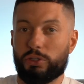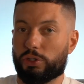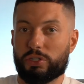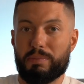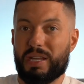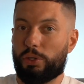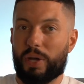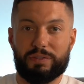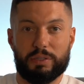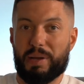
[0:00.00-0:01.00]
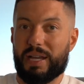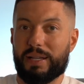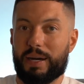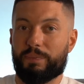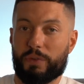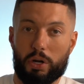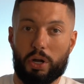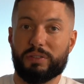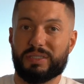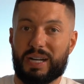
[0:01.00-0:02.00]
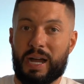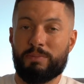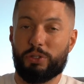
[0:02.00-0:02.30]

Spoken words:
doesn't mean you have to pay that. A lot of the time